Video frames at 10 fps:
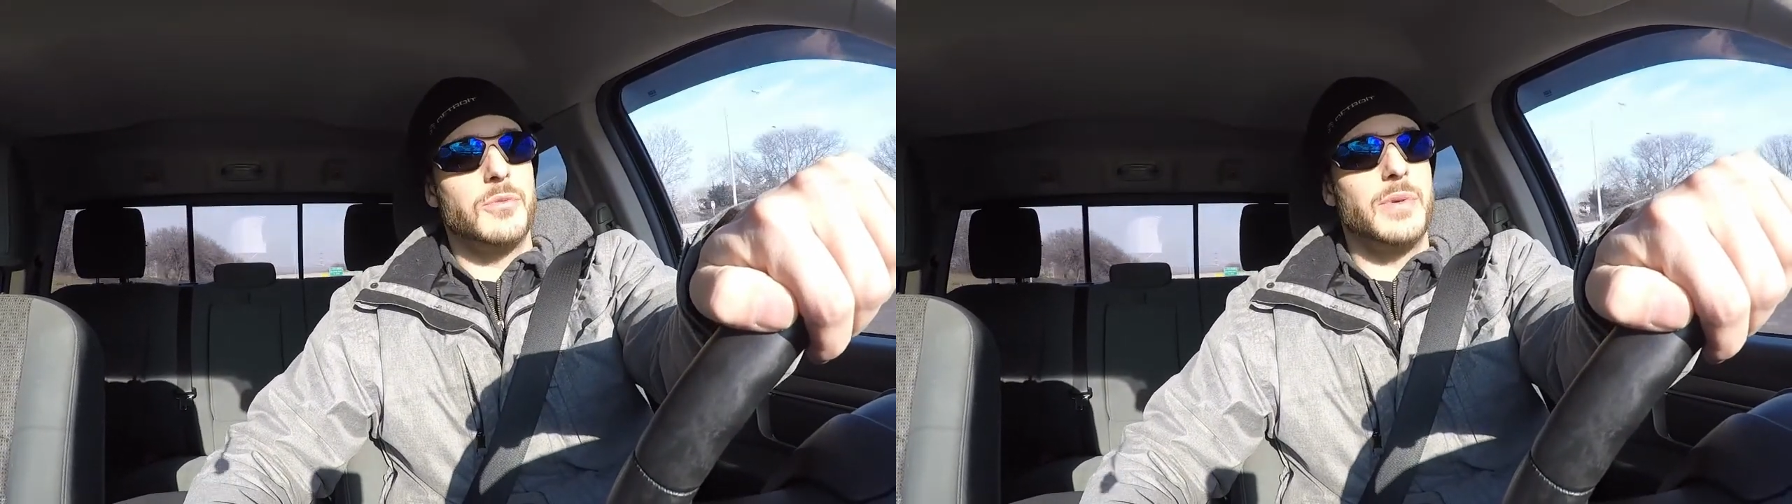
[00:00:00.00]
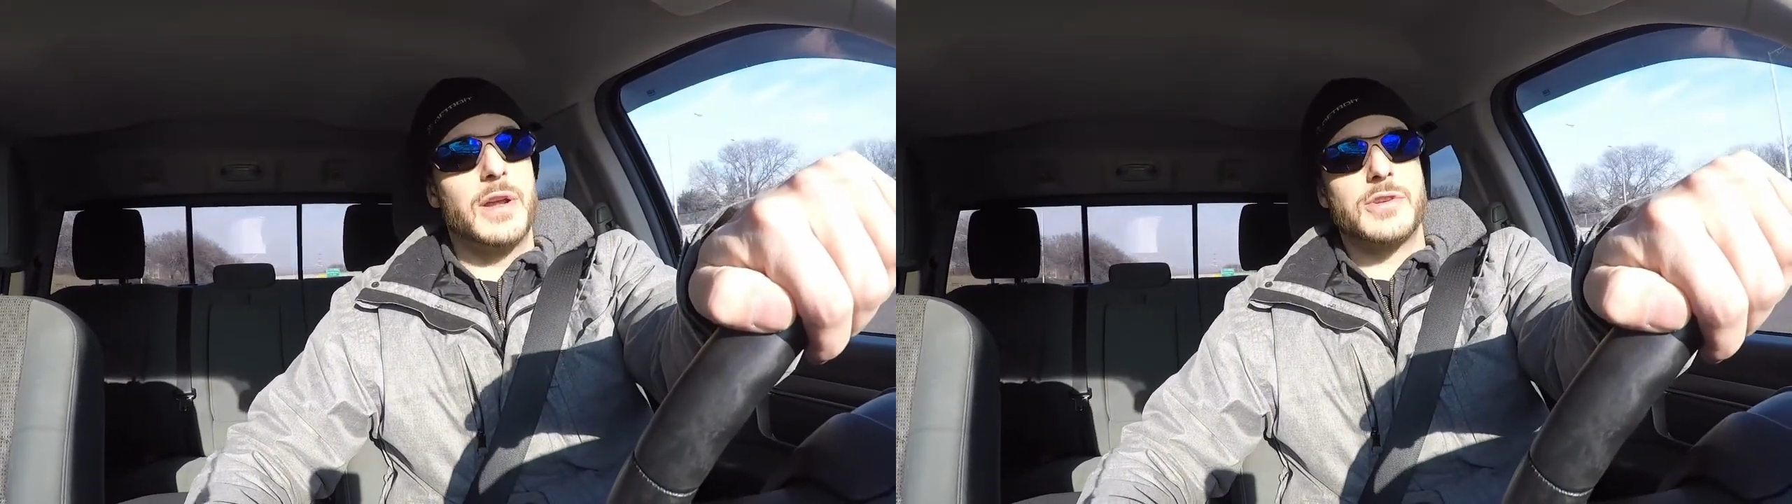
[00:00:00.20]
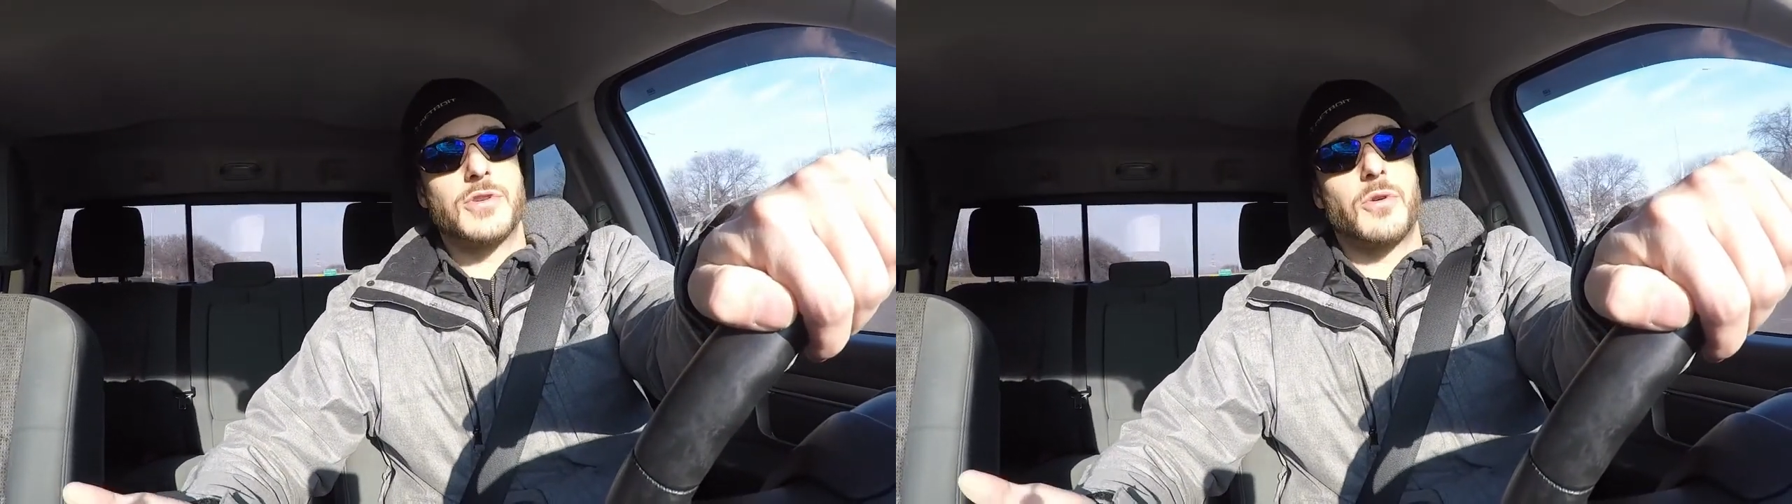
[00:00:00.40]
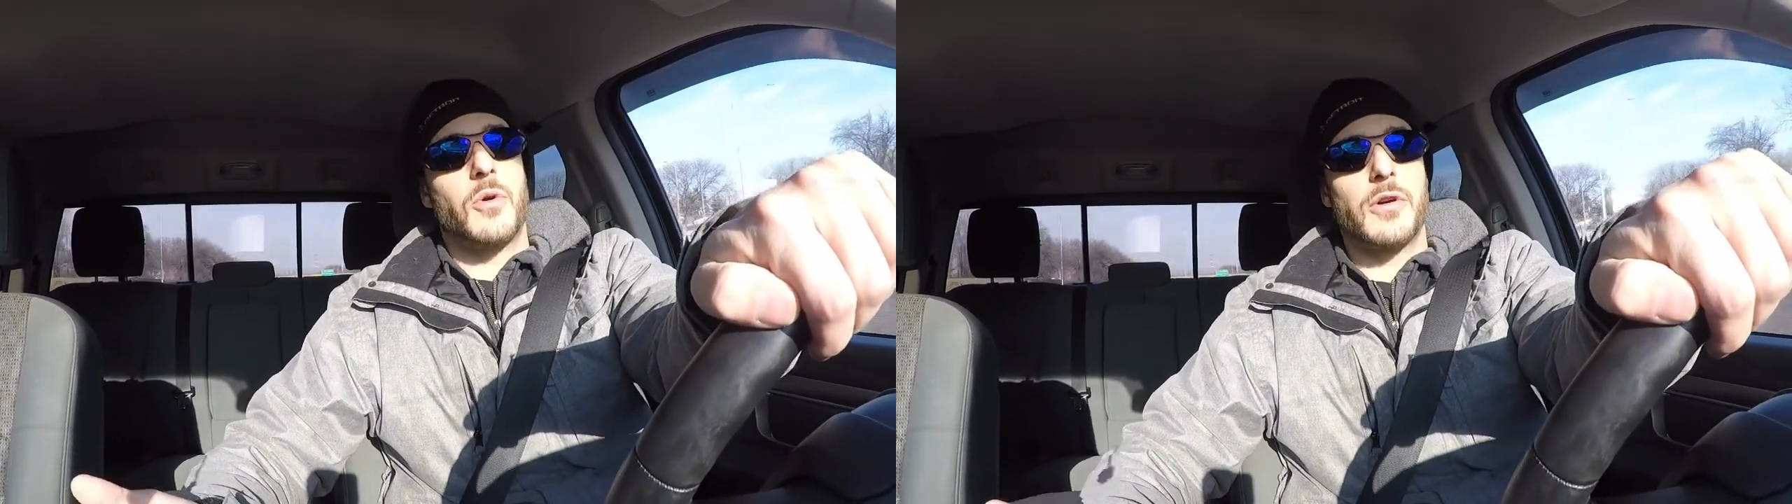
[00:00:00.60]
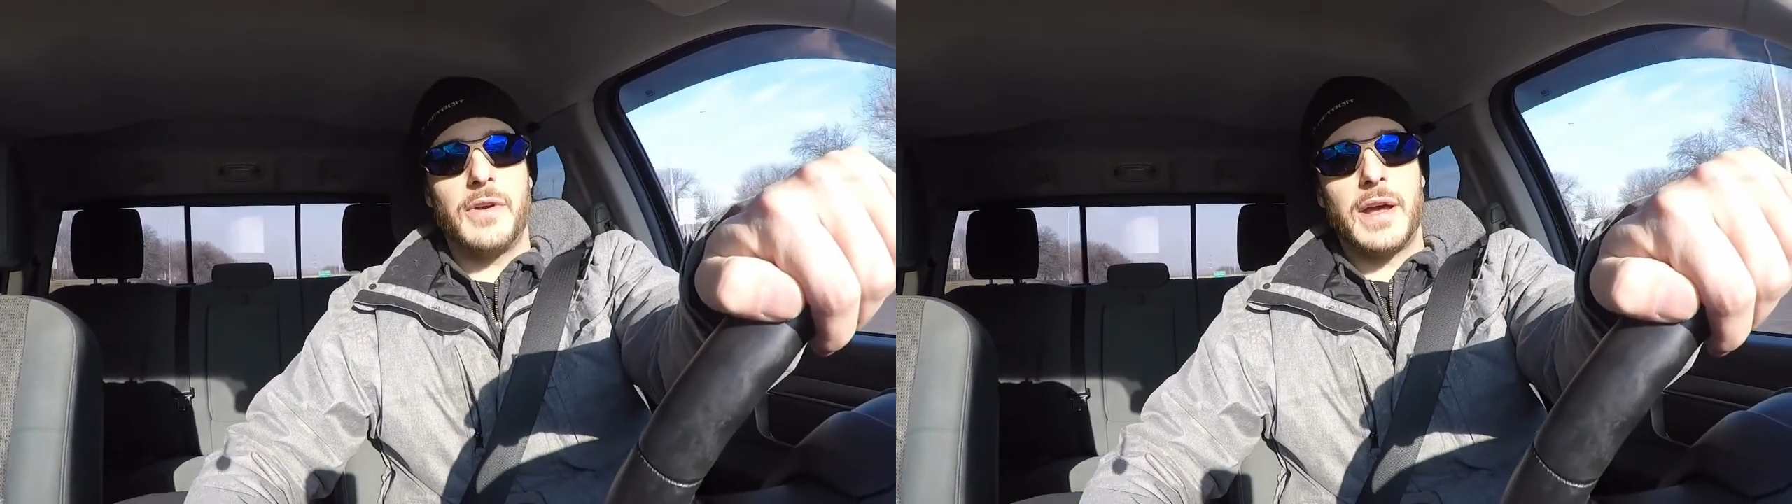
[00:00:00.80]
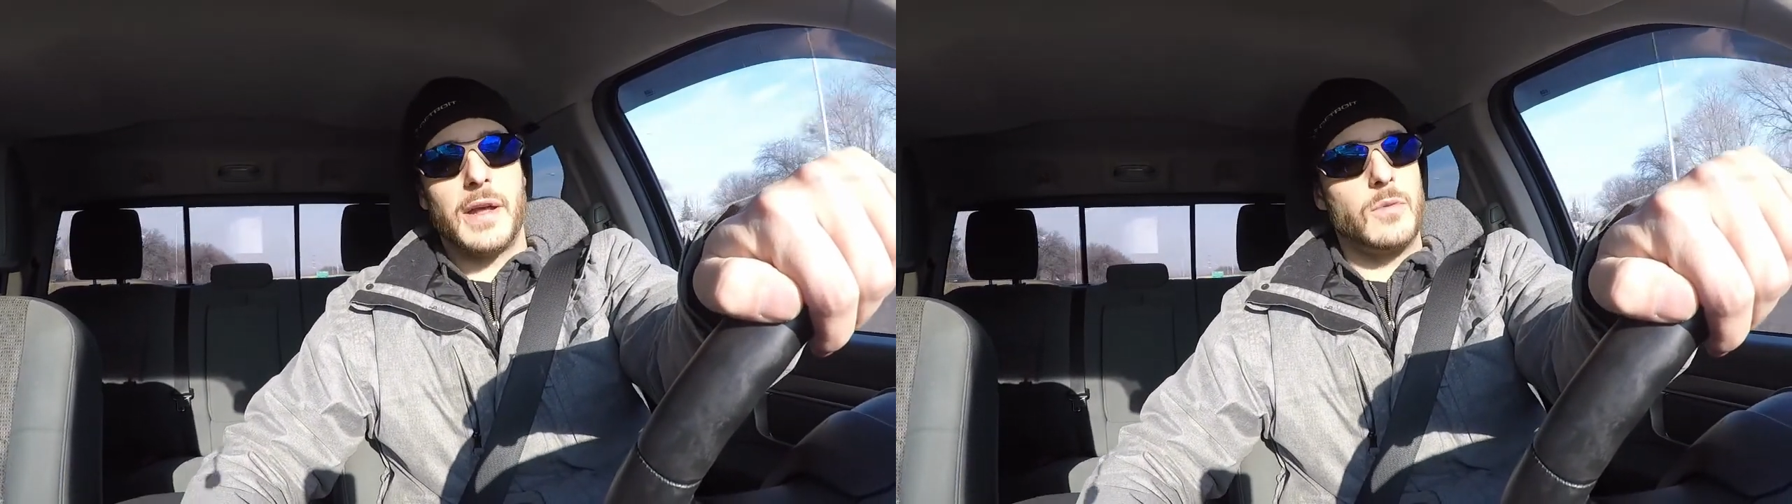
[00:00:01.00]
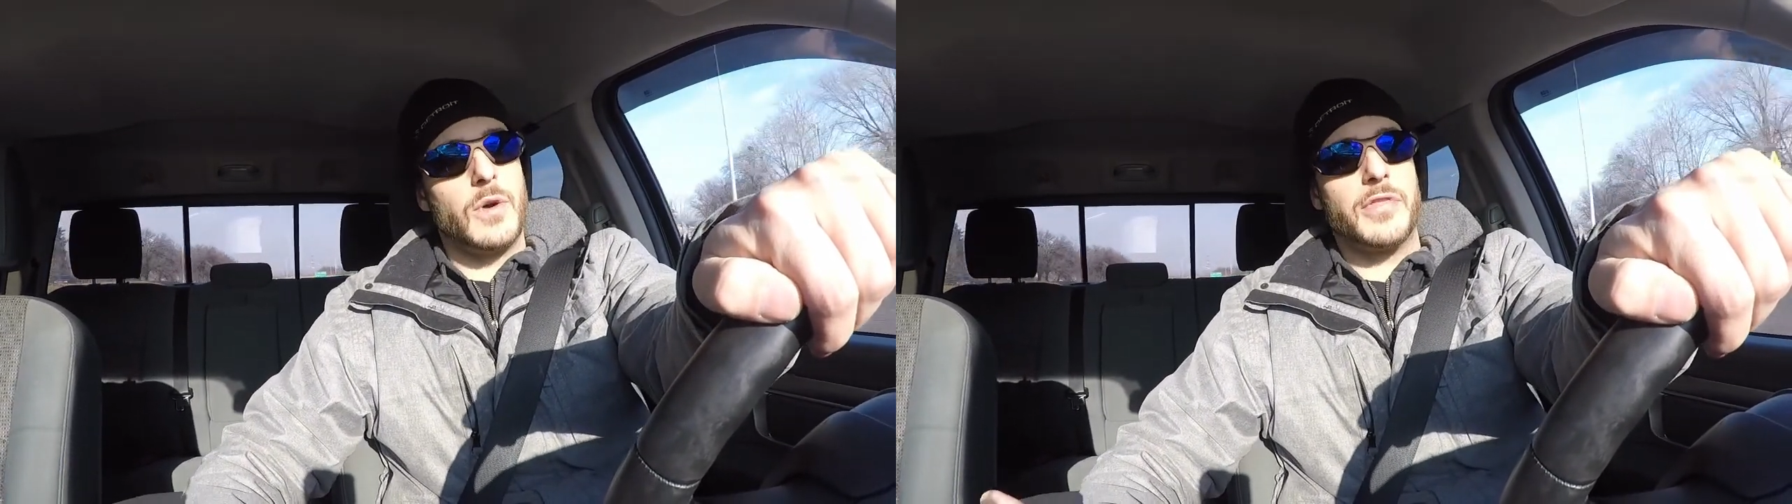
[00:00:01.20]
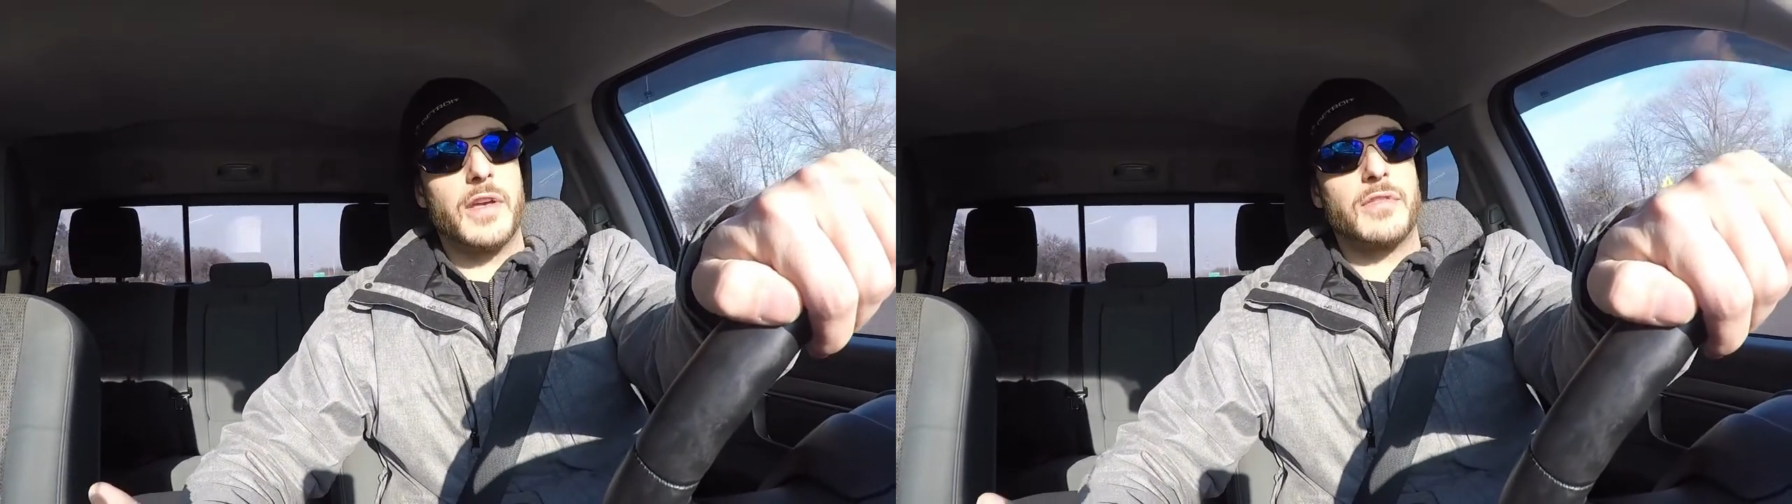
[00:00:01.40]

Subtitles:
mid-engine Corvette and what they